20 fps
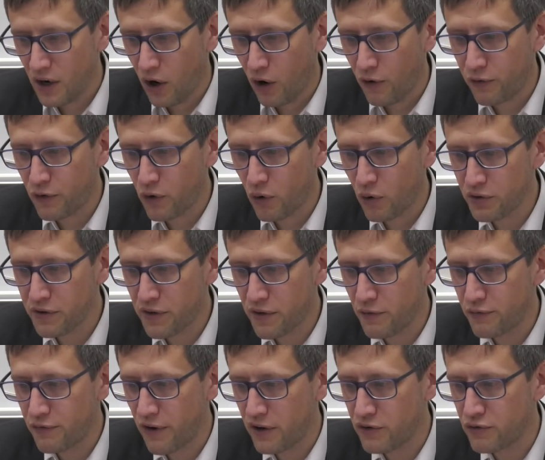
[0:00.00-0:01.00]
Of course,
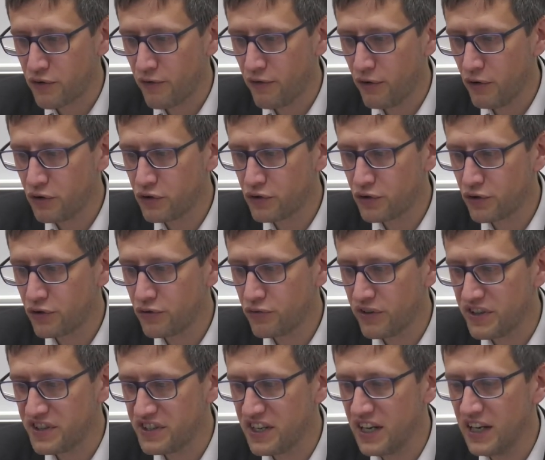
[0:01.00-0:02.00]
the French Revolution
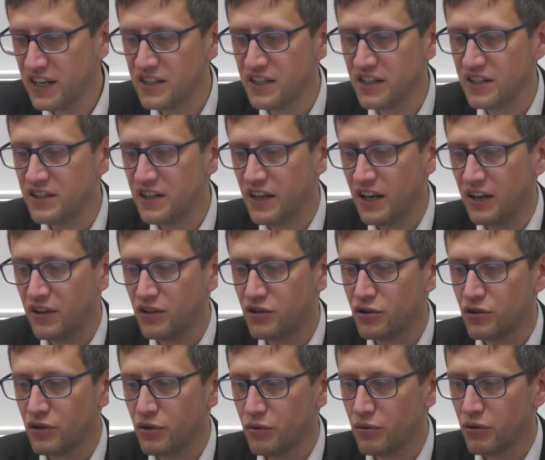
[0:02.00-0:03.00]
receded
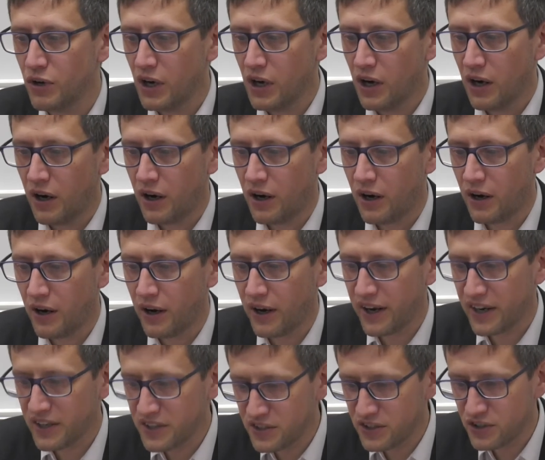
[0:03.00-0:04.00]
into
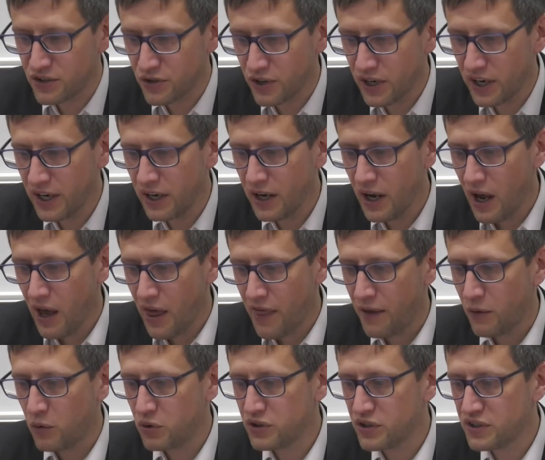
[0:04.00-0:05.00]
history.
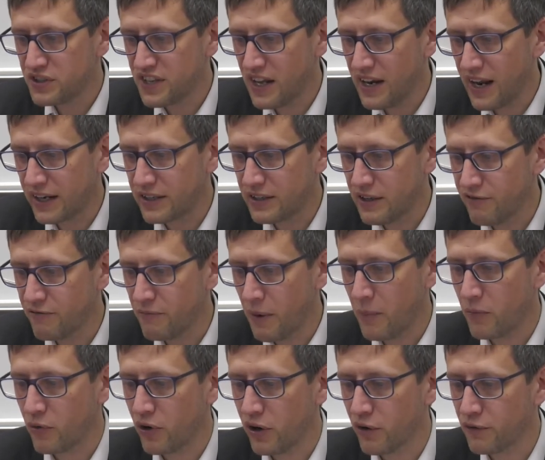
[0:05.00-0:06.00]
There was a selective
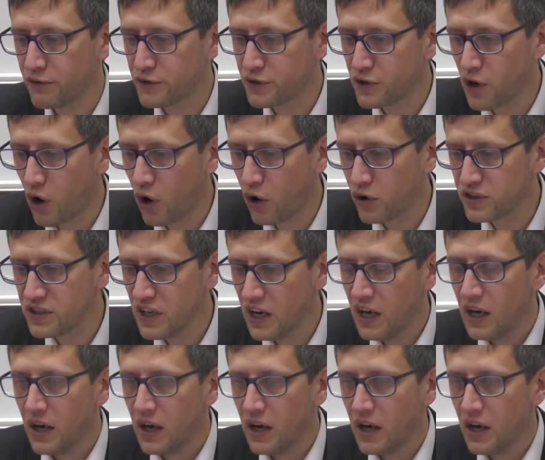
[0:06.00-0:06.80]
memory of songs.